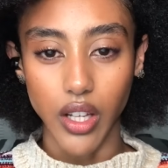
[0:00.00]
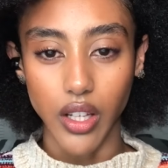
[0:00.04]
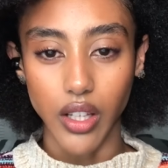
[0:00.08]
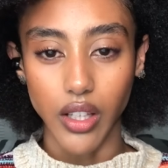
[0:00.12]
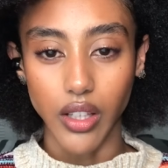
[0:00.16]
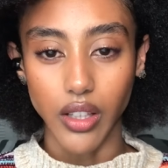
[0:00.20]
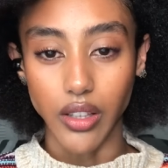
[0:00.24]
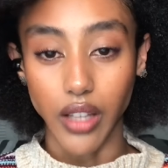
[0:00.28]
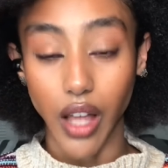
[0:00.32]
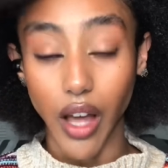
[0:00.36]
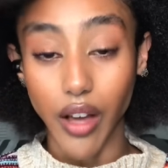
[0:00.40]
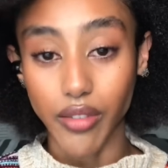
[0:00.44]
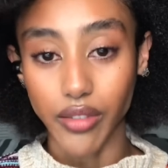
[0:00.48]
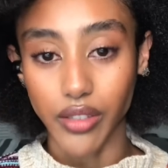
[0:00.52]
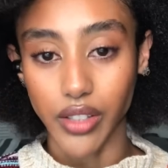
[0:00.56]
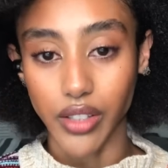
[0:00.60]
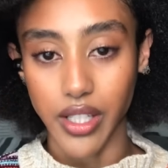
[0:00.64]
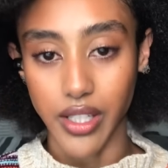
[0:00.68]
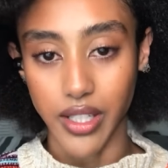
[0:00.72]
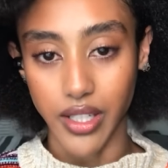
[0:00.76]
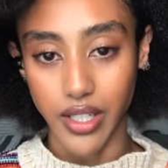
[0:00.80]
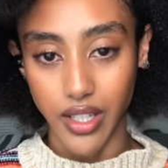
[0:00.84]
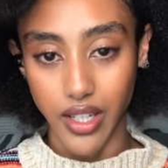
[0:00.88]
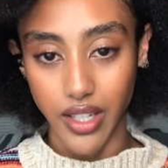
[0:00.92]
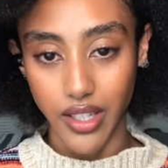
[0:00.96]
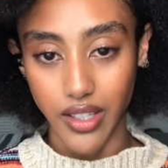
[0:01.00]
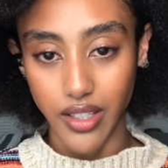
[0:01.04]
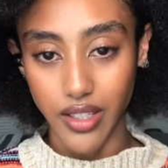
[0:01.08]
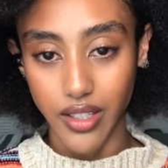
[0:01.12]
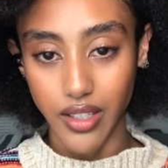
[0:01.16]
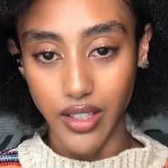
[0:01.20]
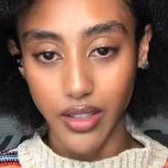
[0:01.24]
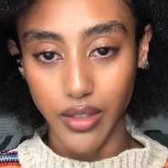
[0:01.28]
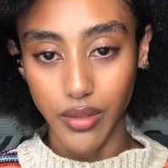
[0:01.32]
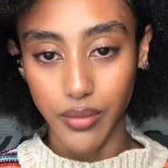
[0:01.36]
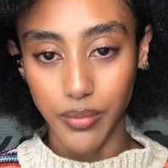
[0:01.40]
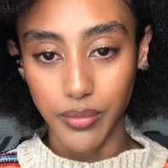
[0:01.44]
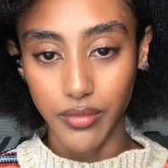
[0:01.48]

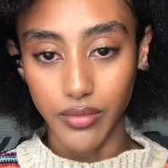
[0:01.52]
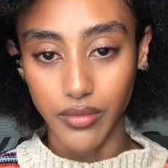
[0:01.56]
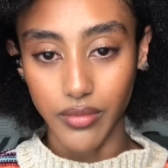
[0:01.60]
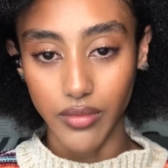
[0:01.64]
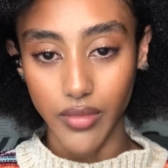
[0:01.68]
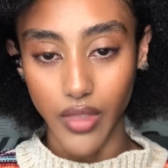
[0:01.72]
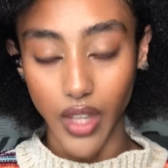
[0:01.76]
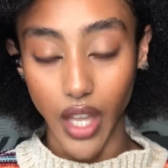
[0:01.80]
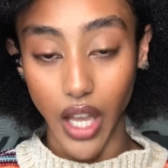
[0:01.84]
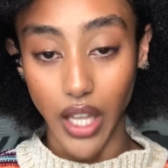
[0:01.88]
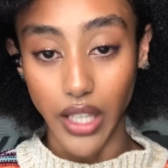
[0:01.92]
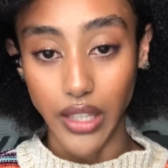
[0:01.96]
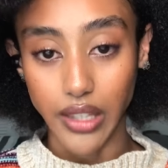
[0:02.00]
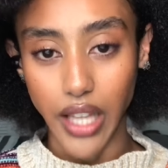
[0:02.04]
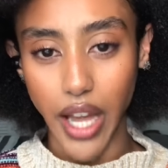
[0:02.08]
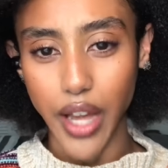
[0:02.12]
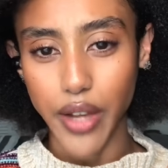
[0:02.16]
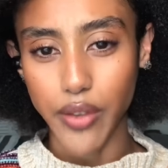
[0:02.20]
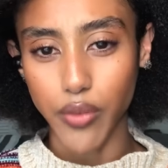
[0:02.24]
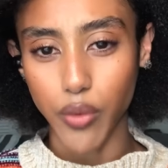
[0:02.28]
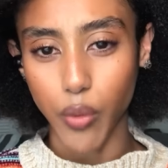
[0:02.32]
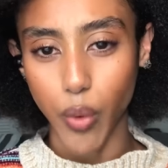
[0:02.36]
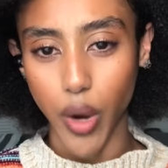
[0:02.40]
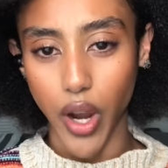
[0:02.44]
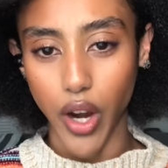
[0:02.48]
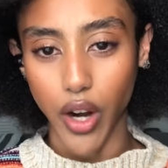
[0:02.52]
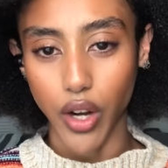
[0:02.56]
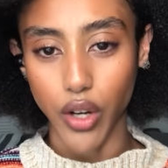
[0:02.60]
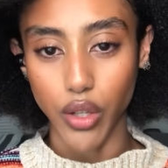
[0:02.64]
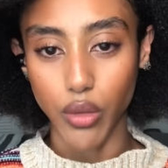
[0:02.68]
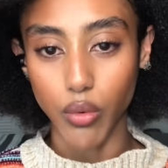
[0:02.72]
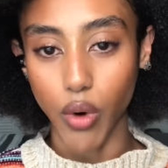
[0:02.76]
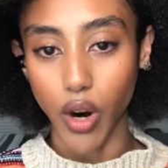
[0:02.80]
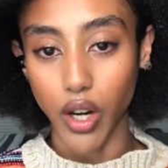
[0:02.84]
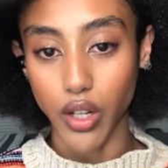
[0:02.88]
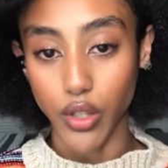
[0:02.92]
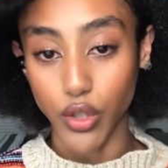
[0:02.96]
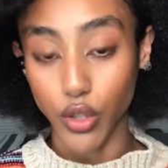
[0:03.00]
lovelessness, a life where you
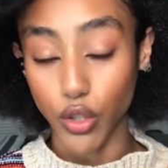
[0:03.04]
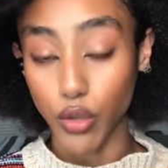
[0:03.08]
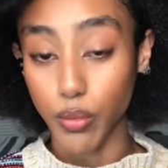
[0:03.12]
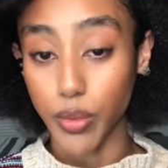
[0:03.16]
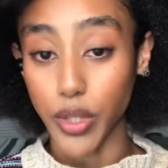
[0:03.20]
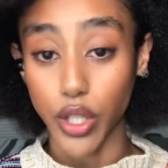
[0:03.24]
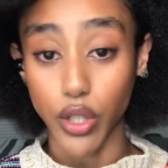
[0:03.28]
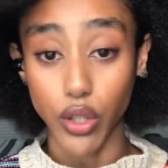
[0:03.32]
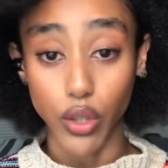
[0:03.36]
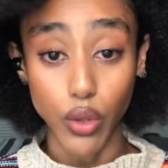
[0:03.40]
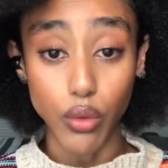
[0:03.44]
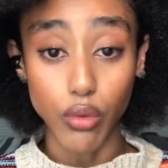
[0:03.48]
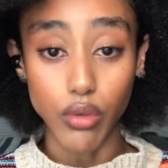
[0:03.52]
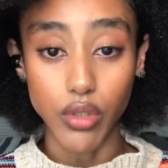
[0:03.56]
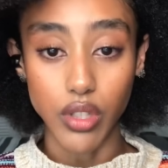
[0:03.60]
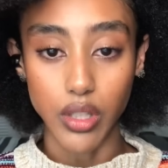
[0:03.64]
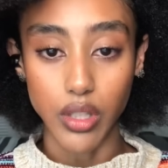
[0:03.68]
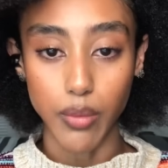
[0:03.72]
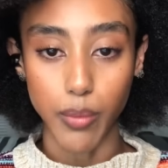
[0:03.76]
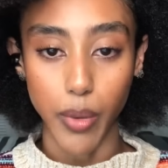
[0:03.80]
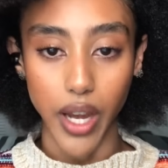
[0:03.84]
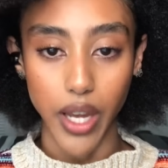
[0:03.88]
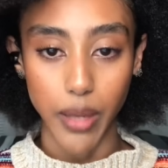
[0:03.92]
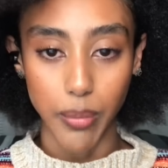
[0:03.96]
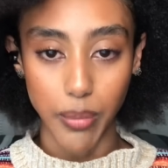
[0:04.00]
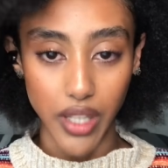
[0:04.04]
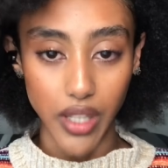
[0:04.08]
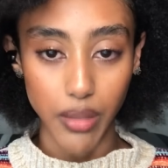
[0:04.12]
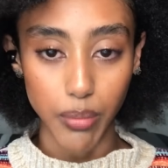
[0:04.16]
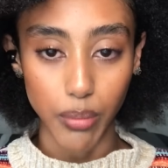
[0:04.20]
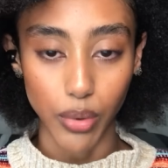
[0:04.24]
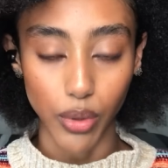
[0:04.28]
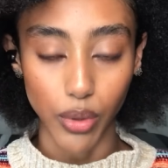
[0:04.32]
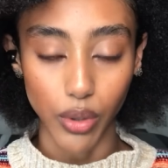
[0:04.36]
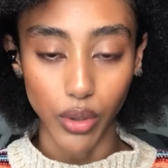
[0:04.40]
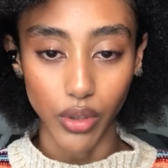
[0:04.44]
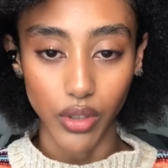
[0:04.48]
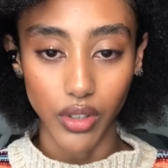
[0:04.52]
are to be used by
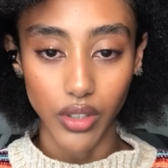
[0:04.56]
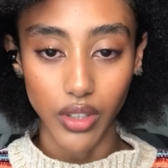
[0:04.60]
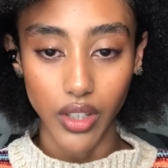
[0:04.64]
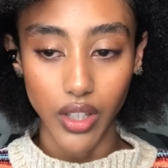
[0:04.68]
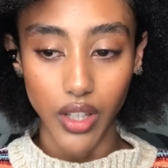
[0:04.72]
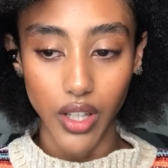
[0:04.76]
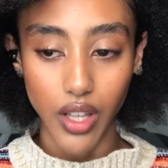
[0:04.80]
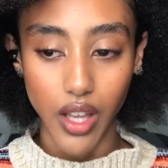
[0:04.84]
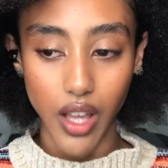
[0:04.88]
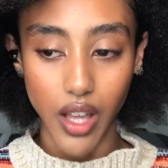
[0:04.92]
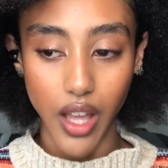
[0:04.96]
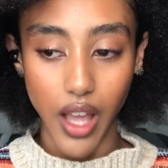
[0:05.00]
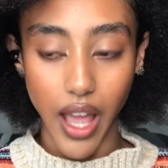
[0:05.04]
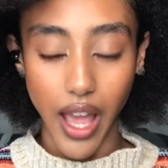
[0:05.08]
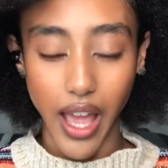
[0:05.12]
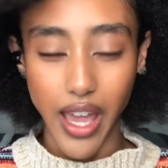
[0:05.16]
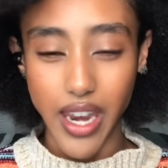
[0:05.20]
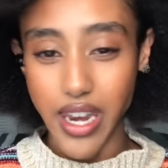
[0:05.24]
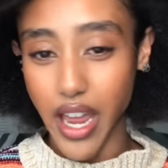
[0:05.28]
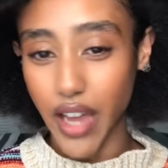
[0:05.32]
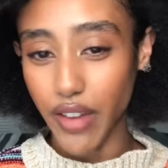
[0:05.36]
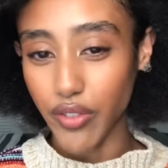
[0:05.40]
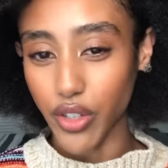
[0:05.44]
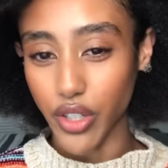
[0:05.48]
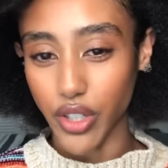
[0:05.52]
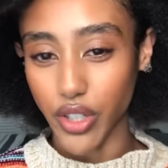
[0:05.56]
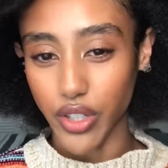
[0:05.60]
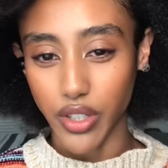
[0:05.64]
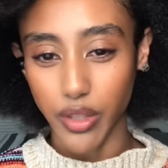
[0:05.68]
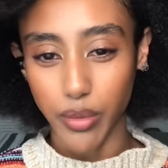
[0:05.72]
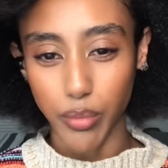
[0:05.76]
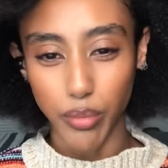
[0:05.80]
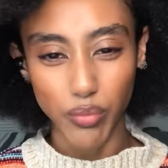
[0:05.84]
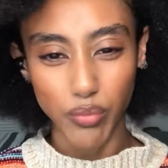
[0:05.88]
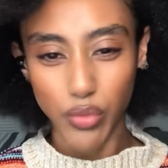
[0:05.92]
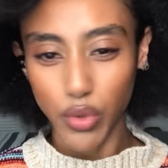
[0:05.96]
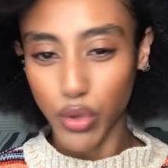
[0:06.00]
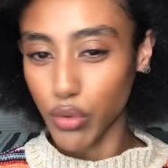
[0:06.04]
people and never
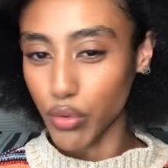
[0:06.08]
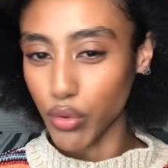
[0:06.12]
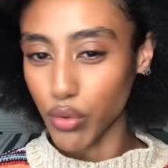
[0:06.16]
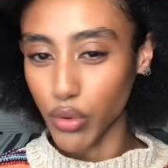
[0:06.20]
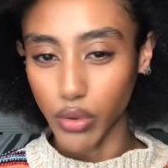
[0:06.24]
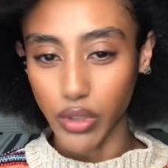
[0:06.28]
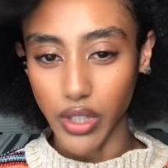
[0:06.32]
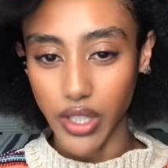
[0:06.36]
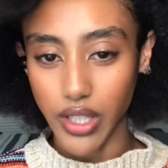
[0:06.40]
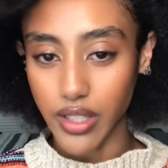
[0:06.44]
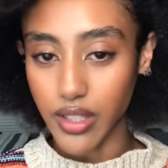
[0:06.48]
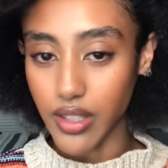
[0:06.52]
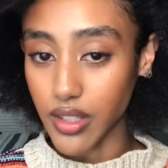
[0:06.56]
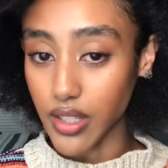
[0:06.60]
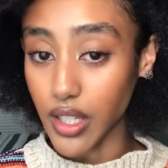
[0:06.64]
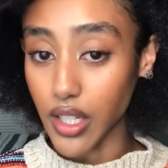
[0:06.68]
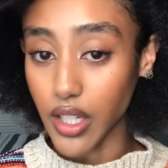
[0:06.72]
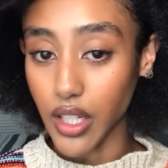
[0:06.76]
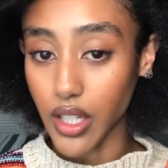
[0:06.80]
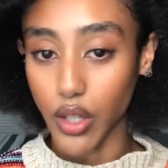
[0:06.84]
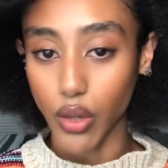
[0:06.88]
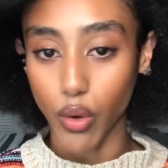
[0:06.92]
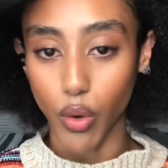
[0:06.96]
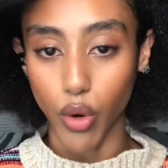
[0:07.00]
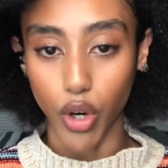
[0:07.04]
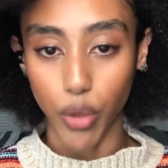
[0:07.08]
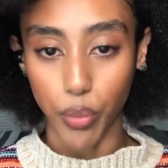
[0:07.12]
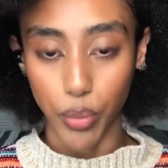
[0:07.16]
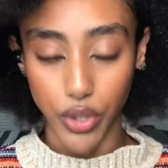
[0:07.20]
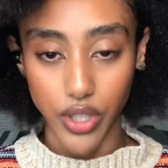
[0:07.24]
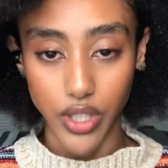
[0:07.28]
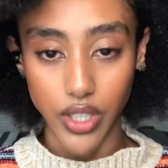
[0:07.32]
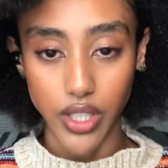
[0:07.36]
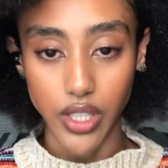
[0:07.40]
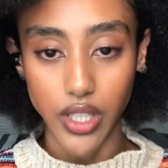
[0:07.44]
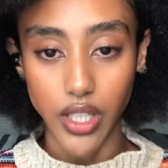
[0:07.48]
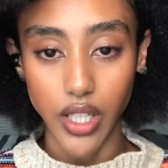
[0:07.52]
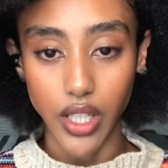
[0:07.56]
truly seen or
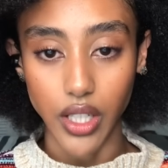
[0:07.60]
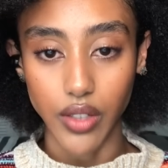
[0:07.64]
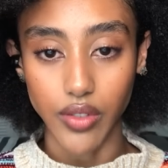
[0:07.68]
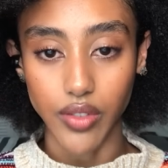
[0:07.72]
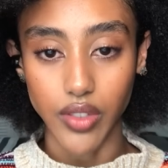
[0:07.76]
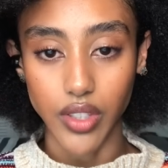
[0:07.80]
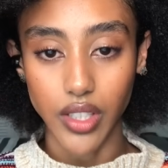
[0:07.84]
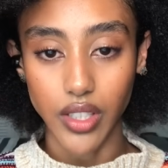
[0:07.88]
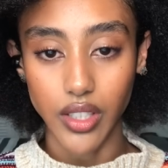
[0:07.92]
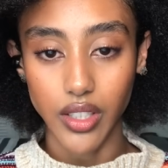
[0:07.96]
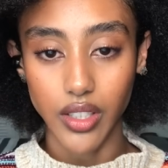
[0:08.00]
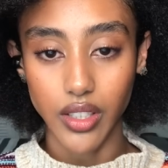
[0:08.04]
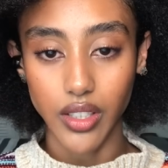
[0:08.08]
perceived,